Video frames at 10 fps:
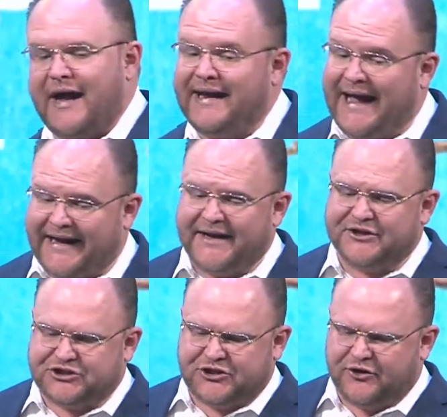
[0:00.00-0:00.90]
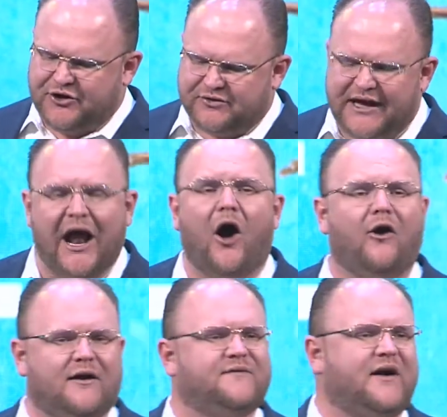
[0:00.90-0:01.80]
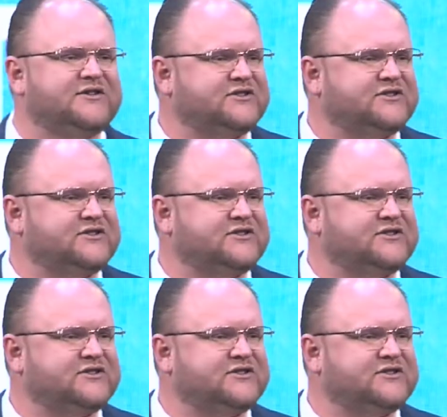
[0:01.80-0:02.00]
And I can assure you that all of us